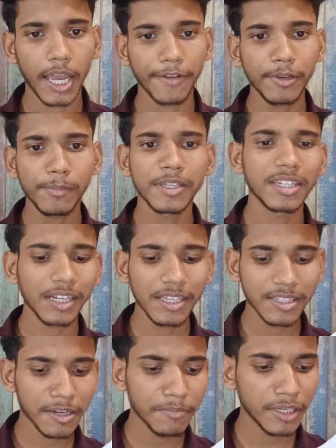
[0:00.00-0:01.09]
I will basically
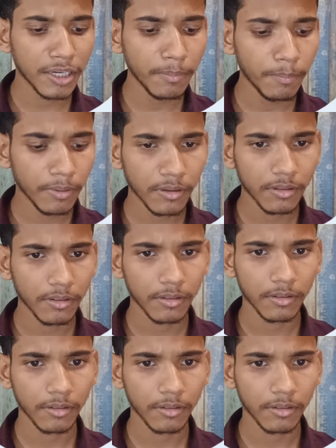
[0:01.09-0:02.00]
sum it up.